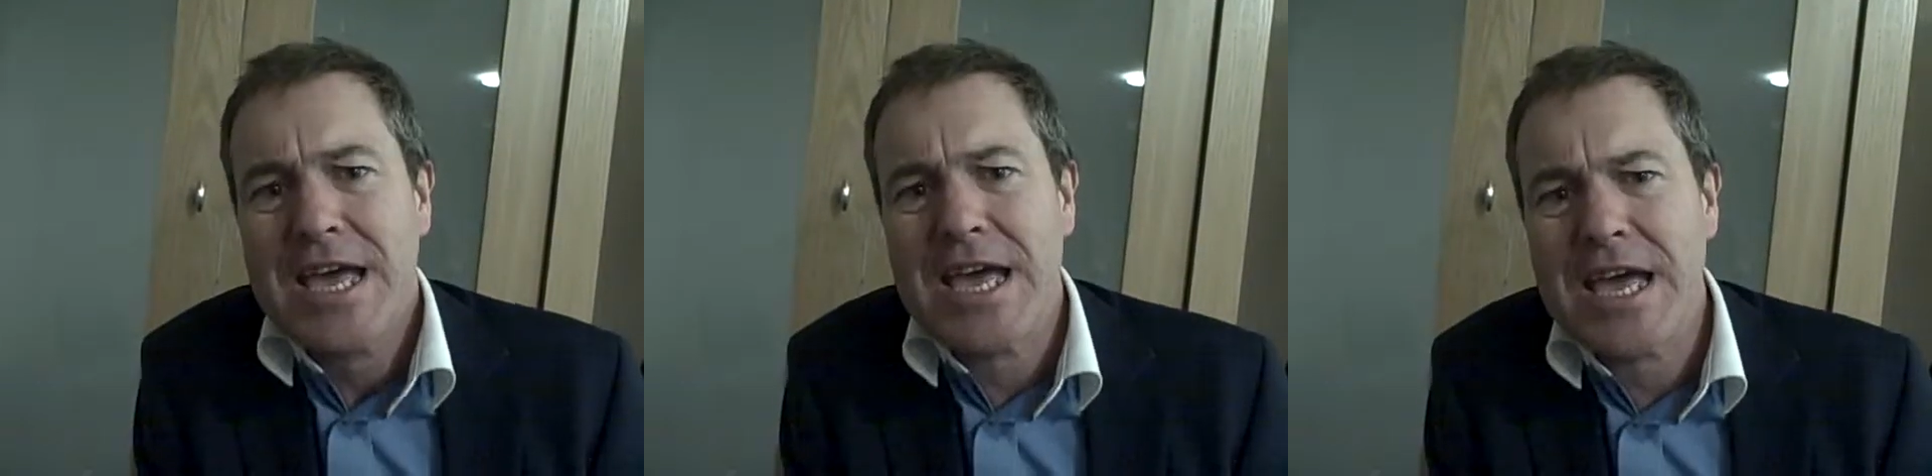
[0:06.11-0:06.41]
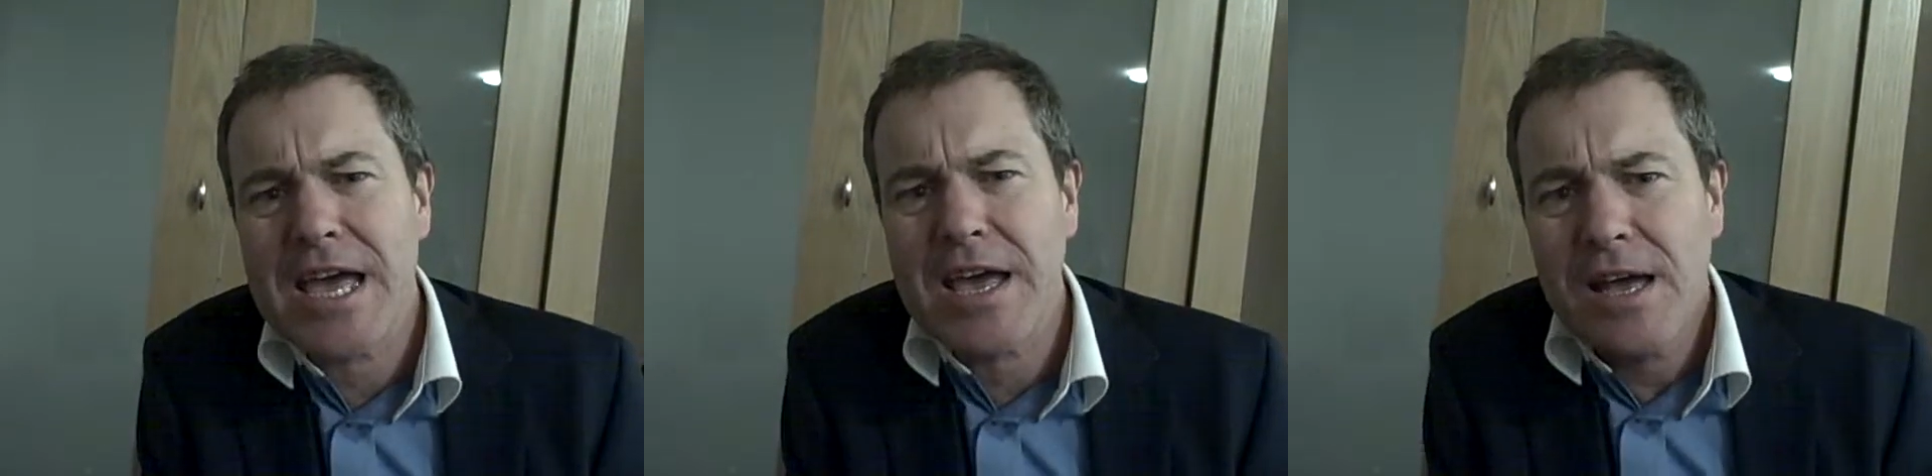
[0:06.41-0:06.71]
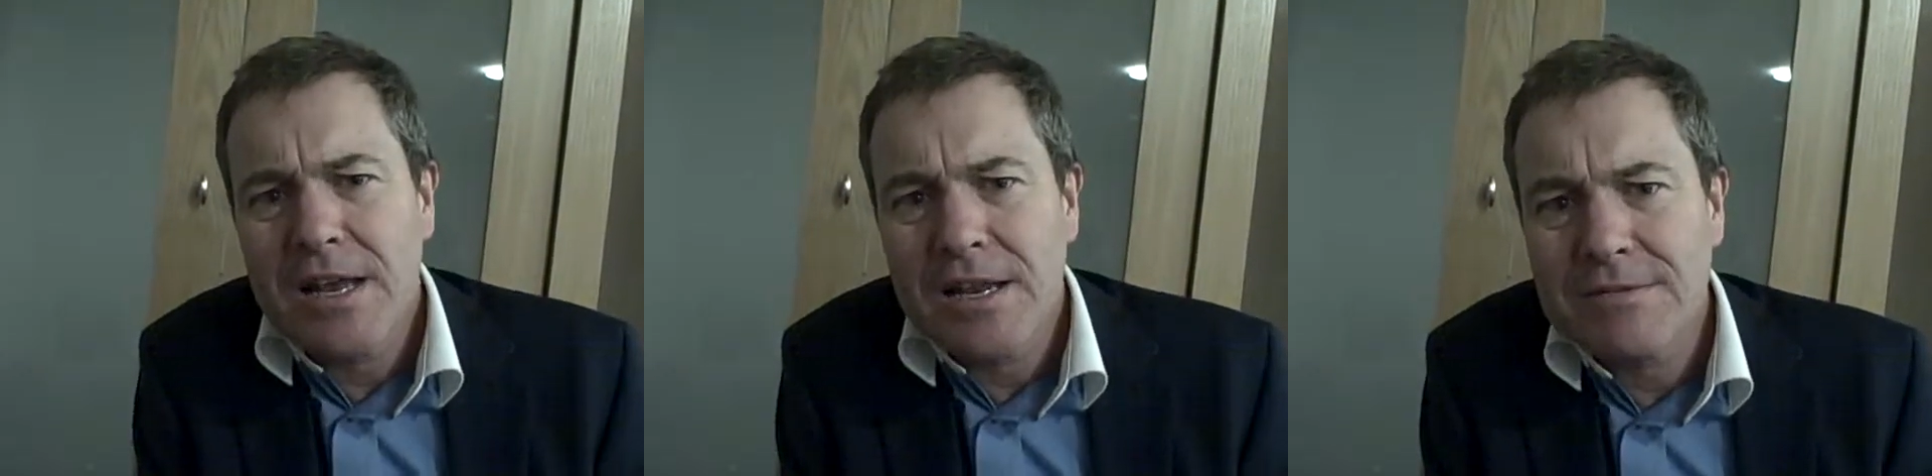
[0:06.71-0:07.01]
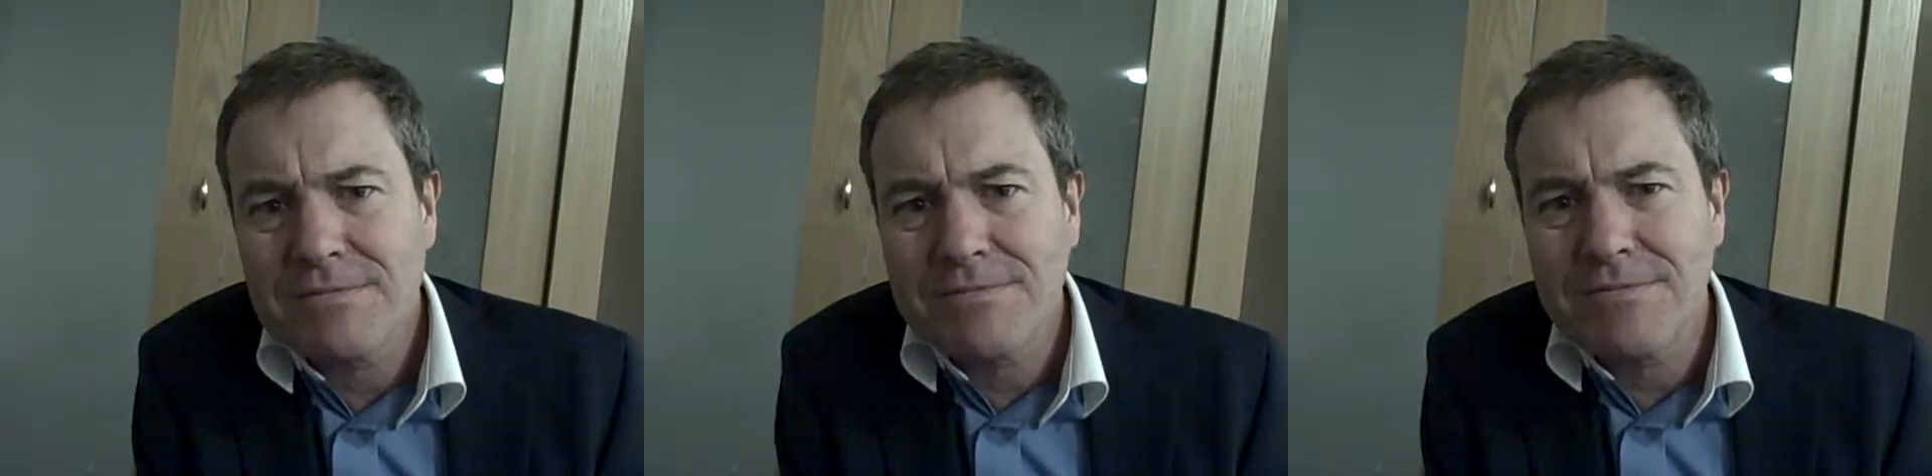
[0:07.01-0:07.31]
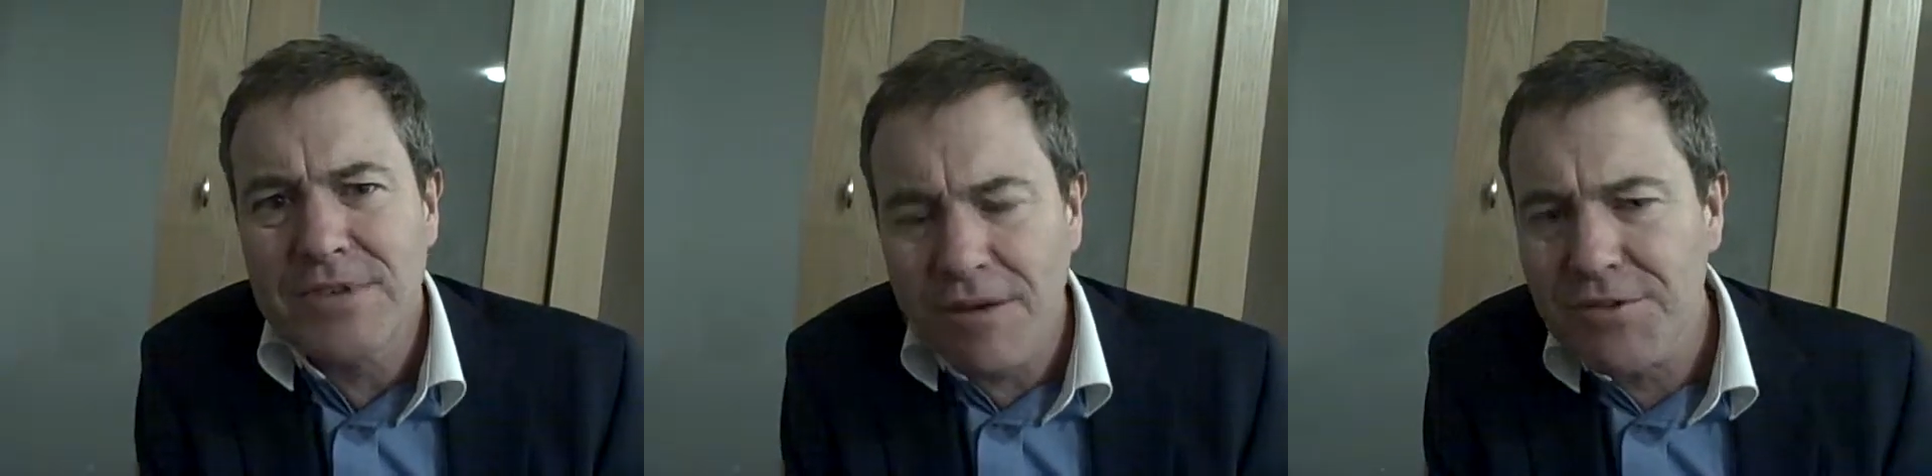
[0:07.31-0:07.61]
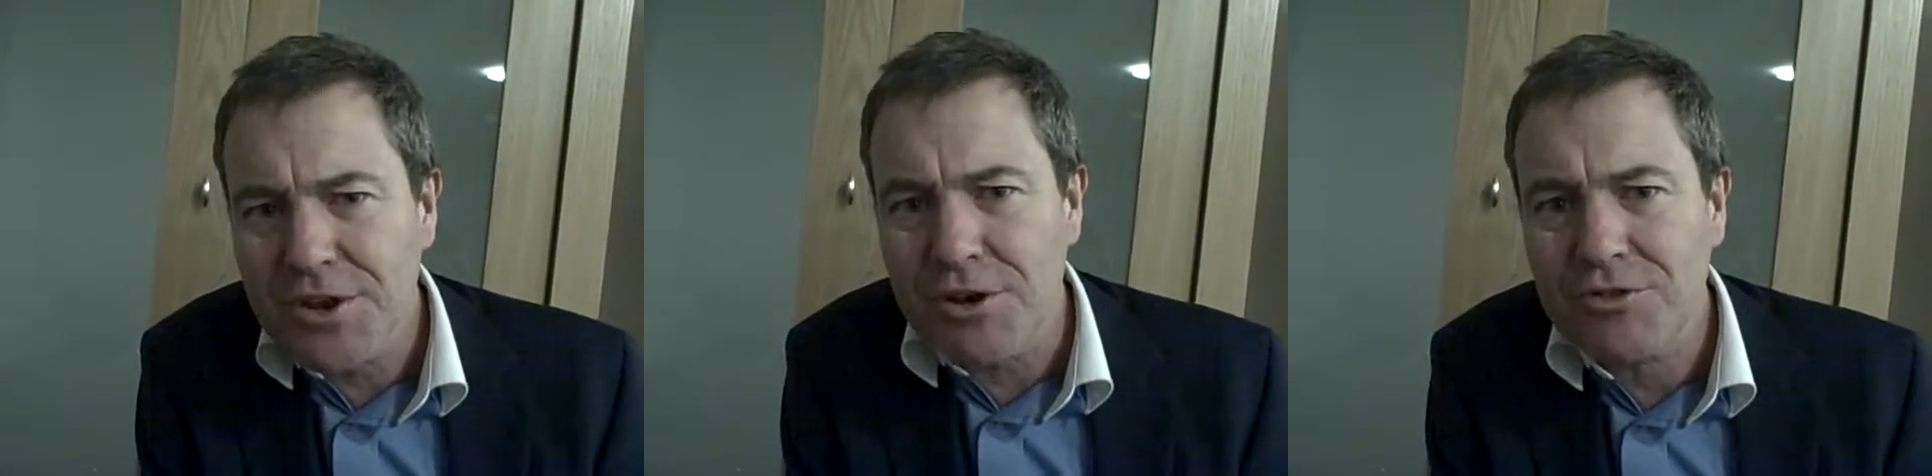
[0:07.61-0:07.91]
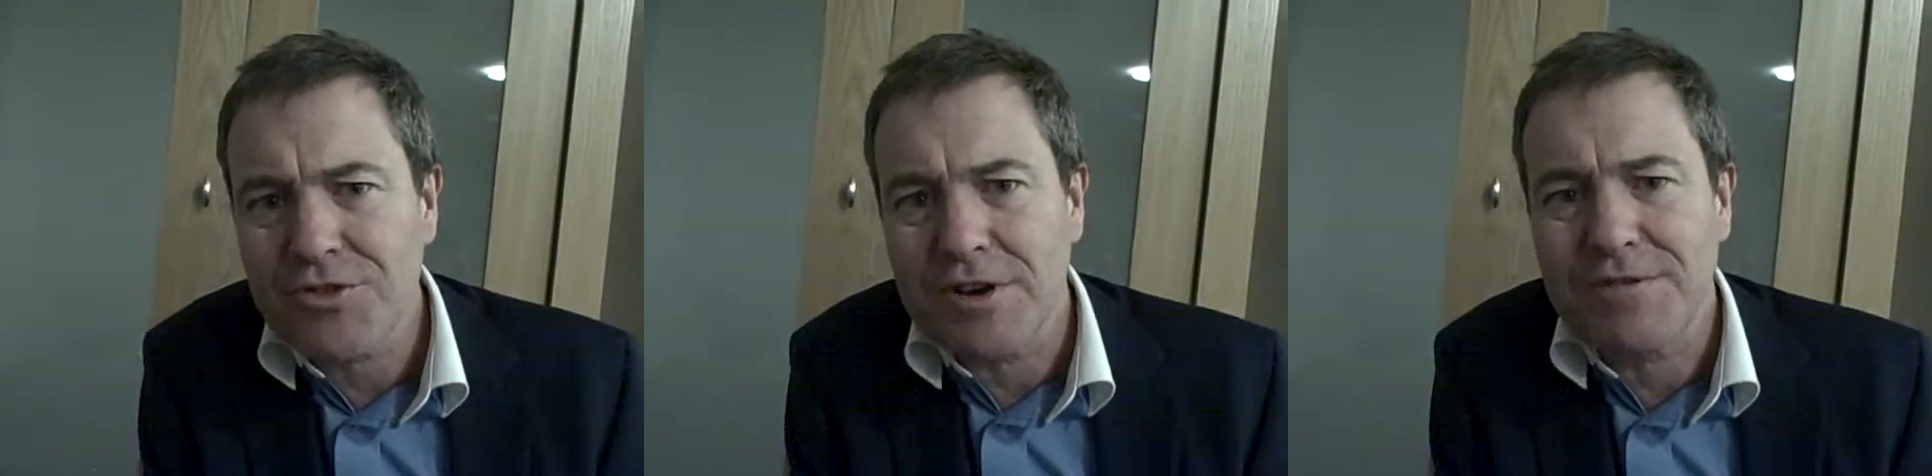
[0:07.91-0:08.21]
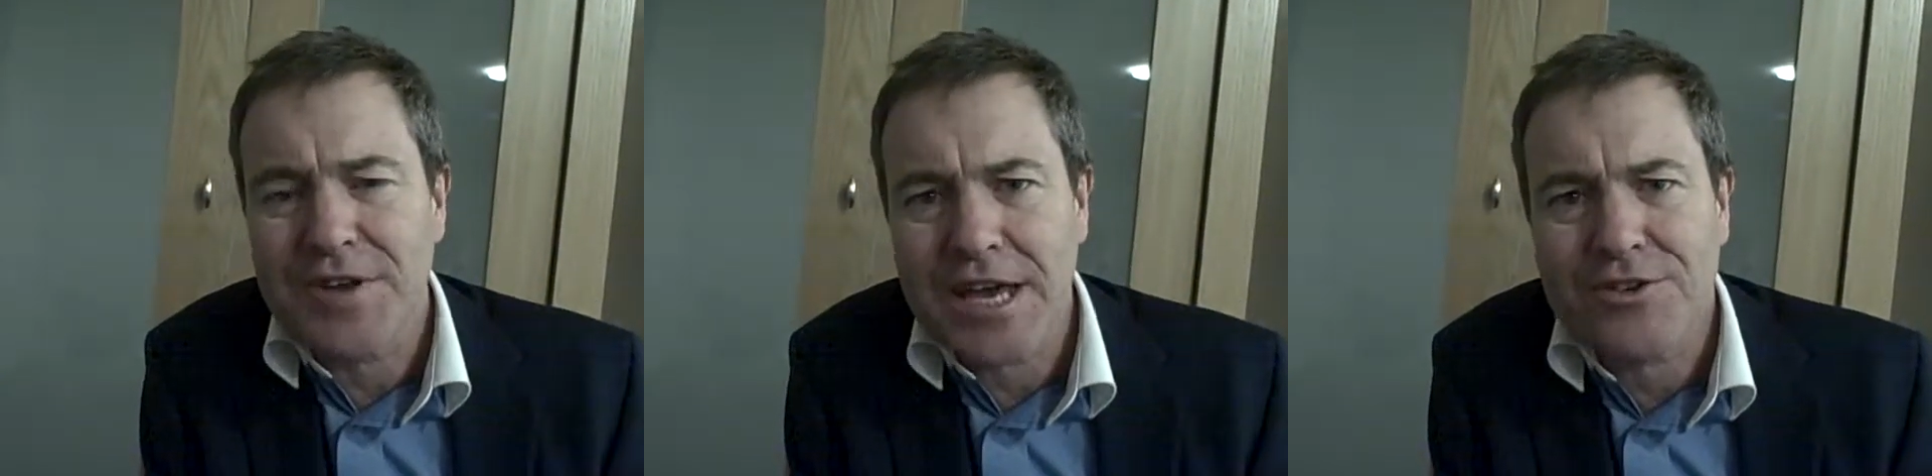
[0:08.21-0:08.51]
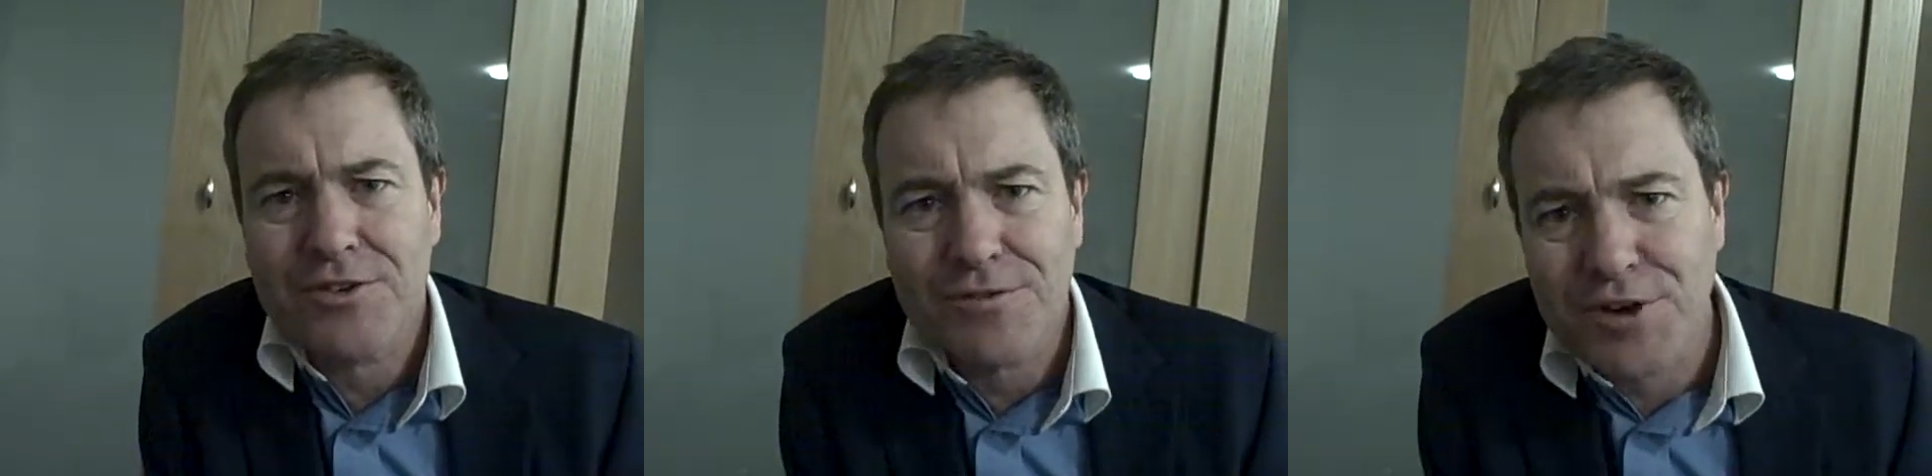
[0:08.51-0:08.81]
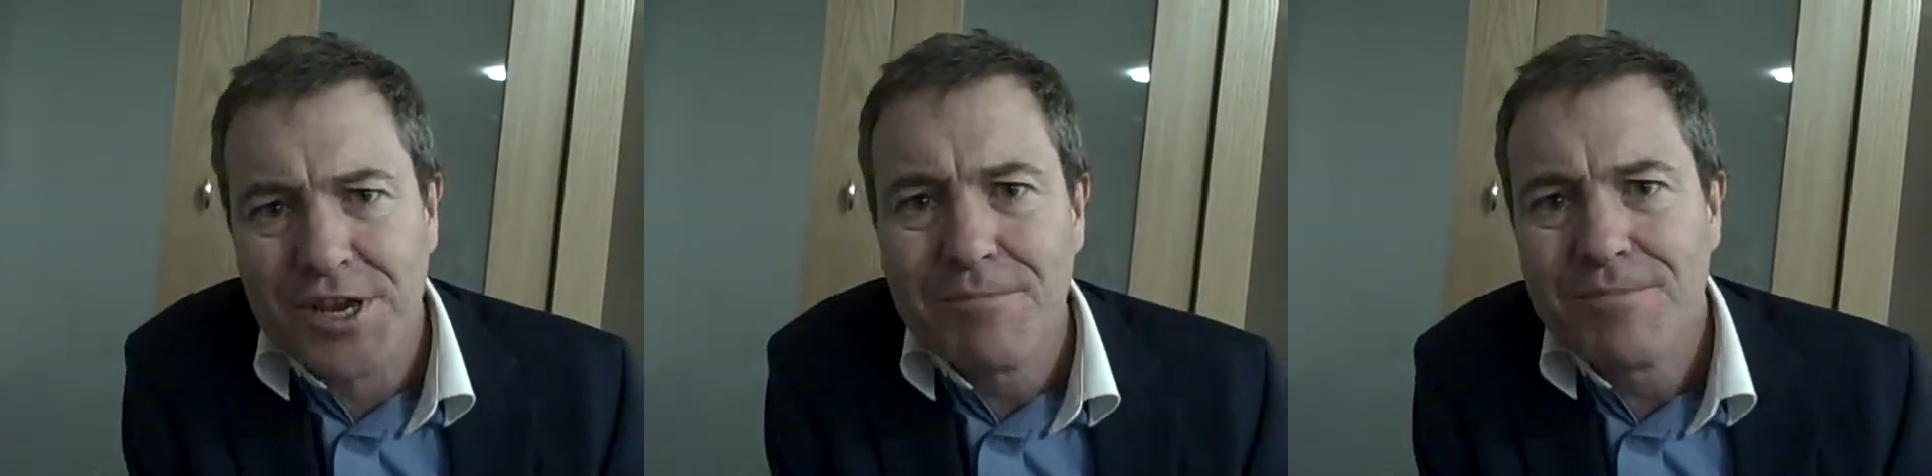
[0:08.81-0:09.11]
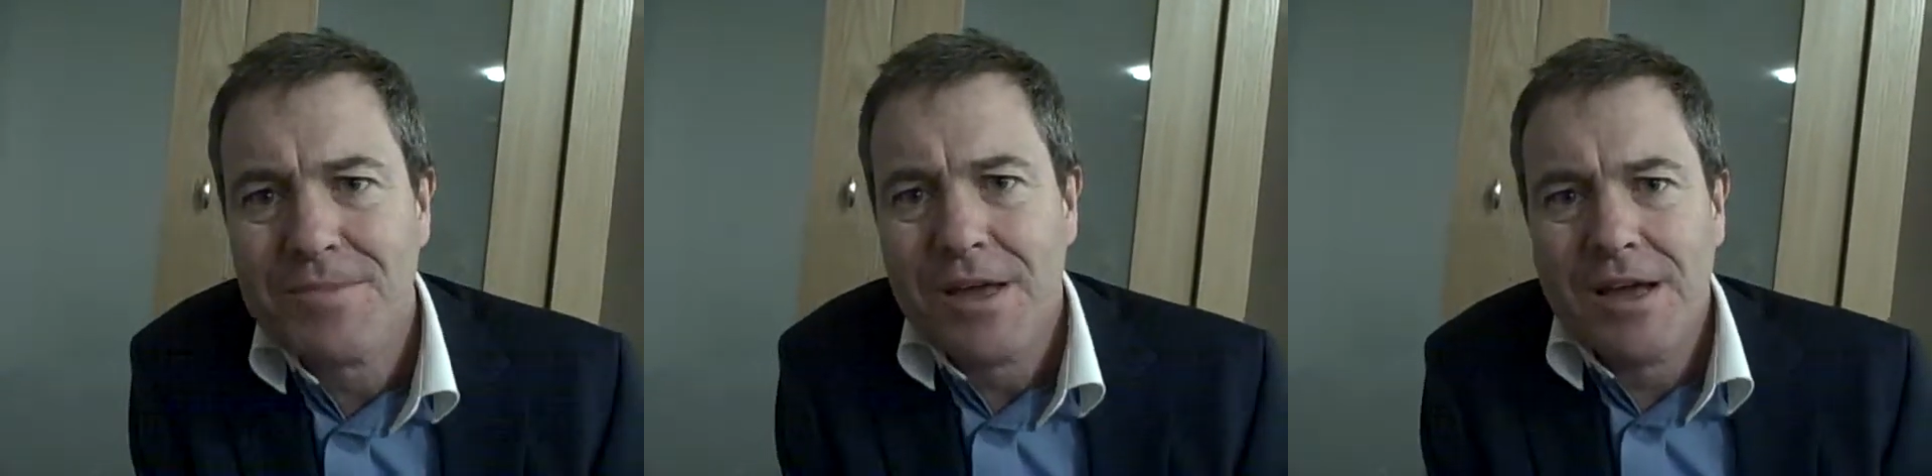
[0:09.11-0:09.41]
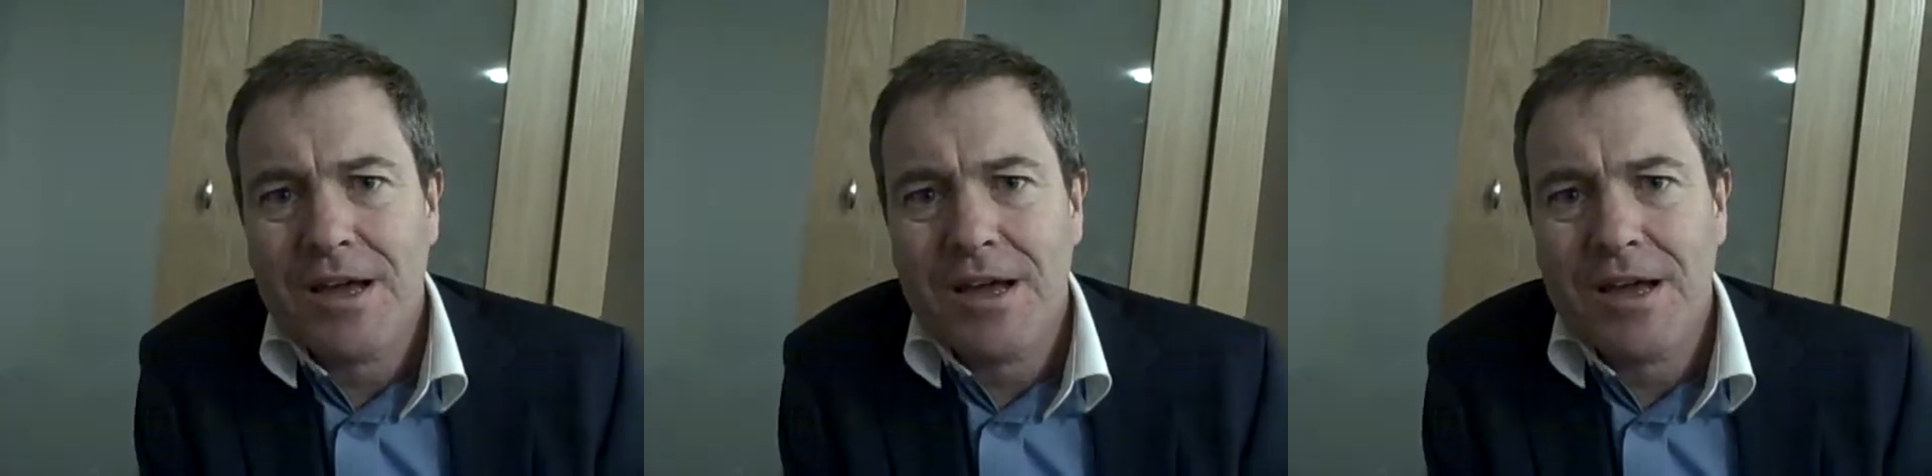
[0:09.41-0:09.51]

Uh, loved the notion of financial freedom.